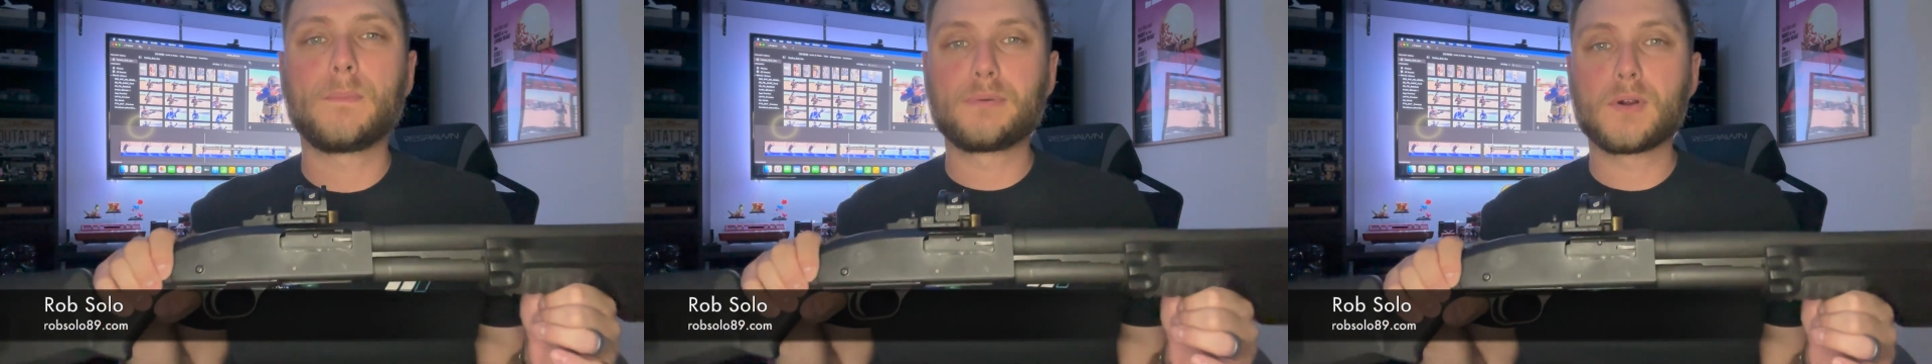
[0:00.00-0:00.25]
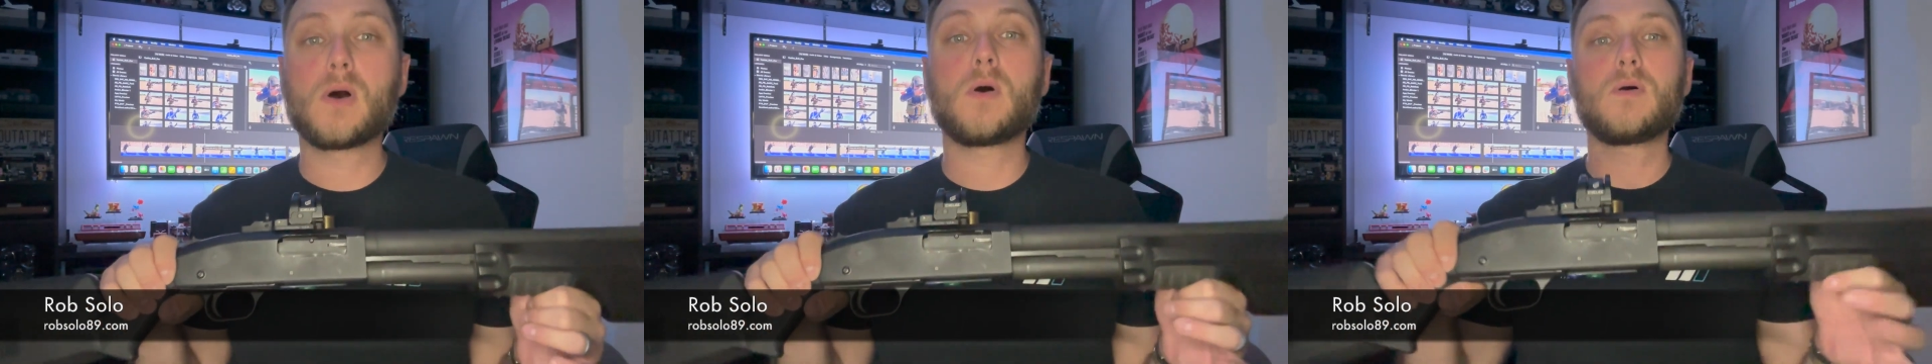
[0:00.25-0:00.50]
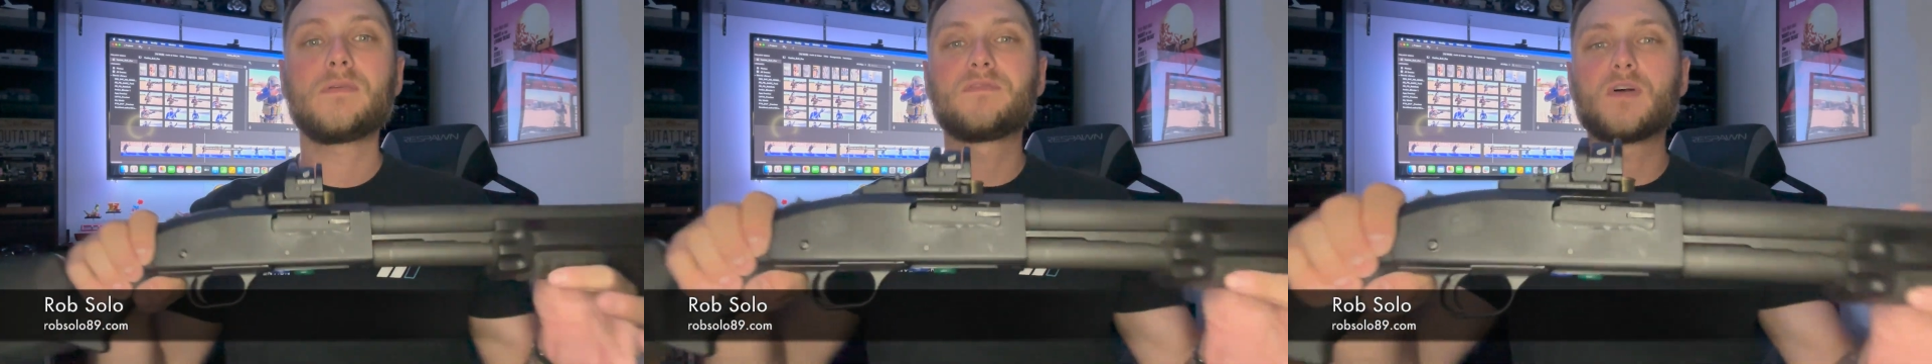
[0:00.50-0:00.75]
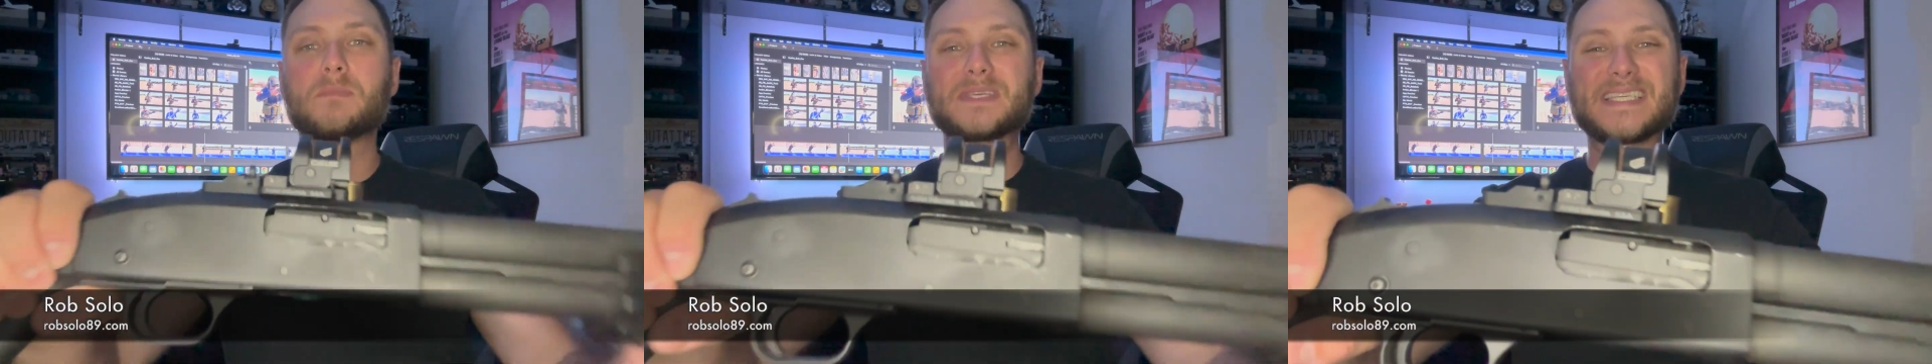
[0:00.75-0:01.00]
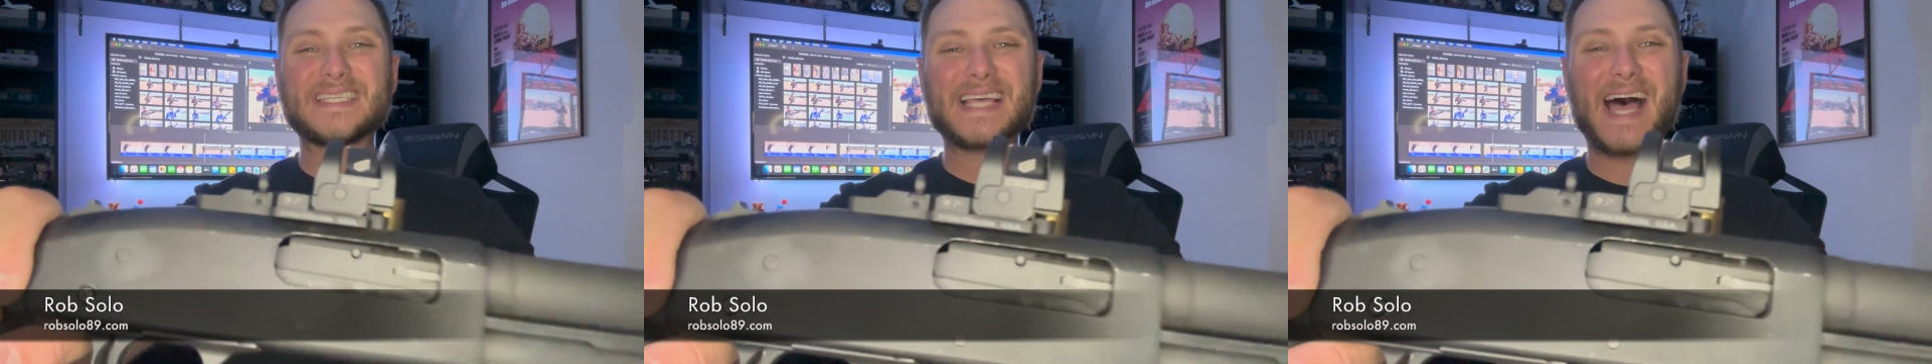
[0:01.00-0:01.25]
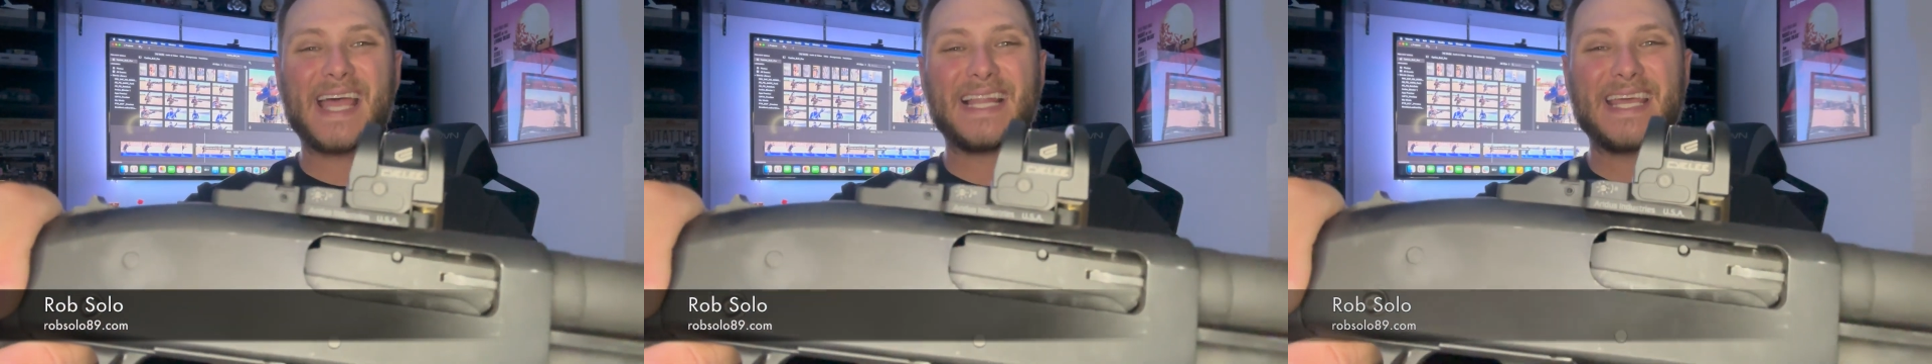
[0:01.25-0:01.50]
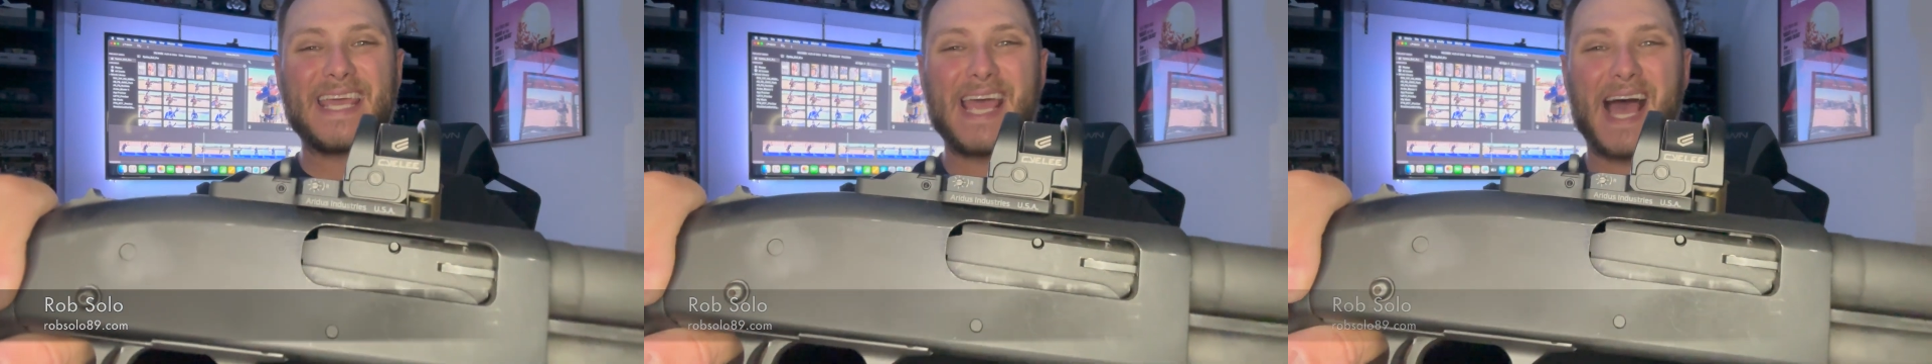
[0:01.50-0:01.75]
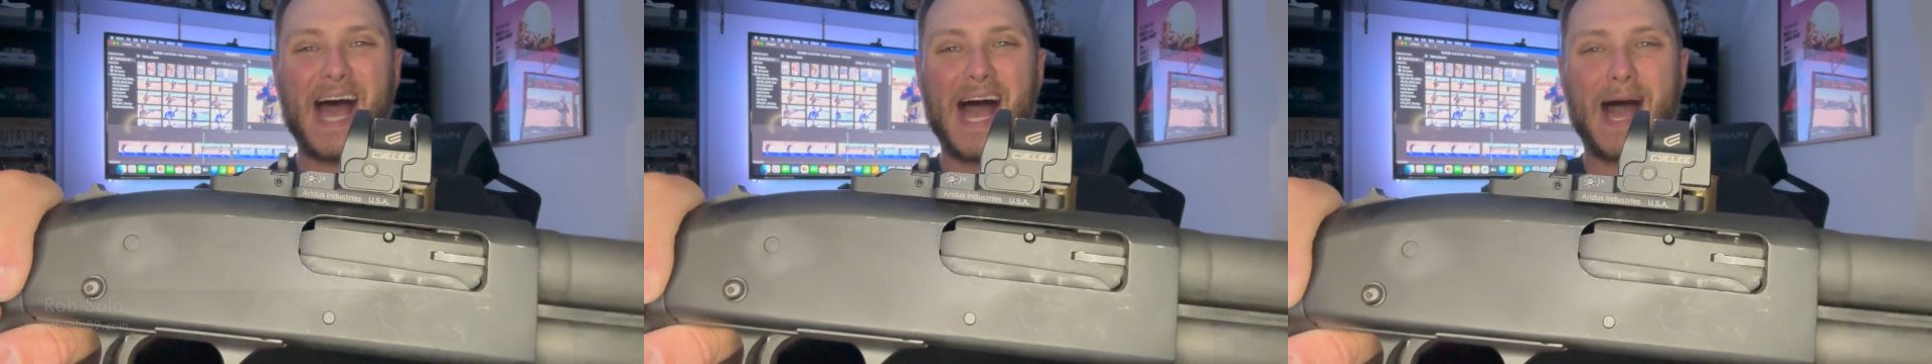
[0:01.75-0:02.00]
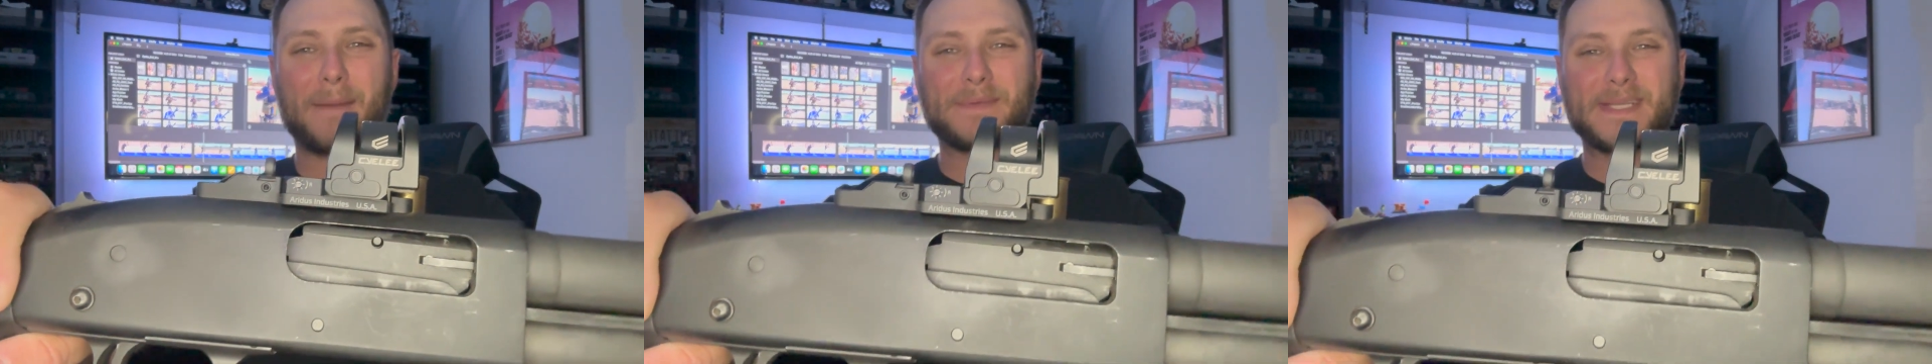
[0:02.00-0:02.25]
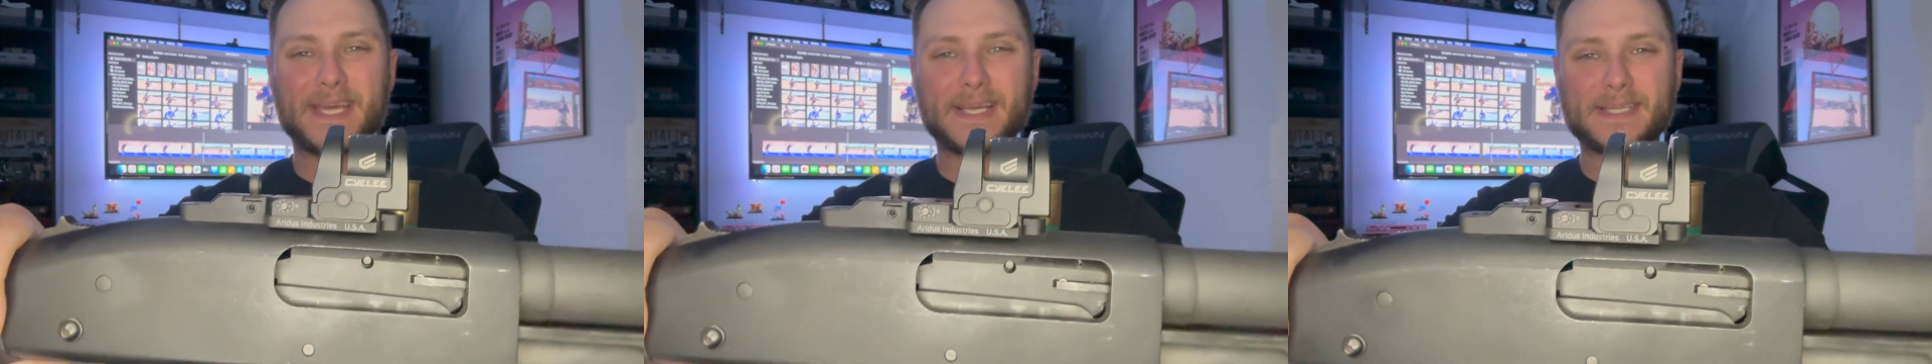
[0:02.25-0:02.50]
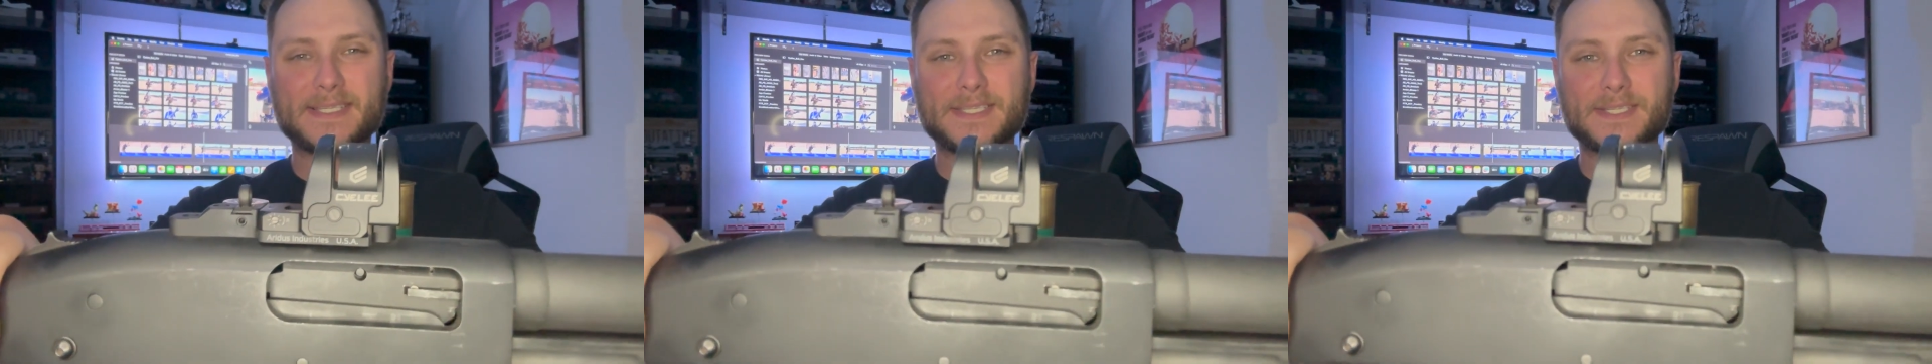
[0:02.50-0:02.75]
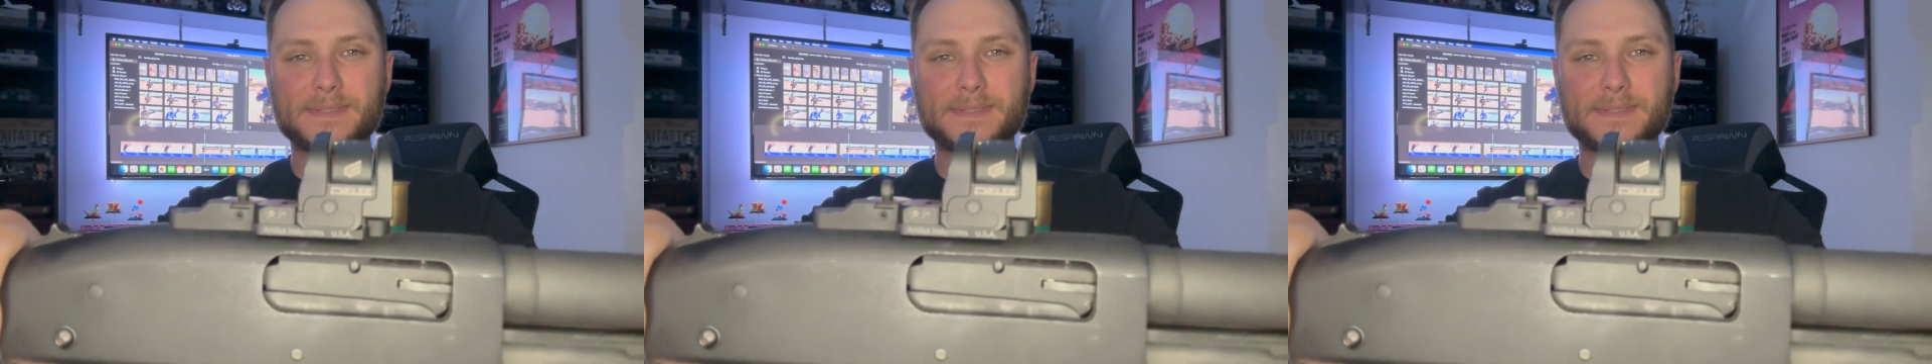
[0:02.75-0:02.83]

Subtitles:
Pro from Cyelee Optics.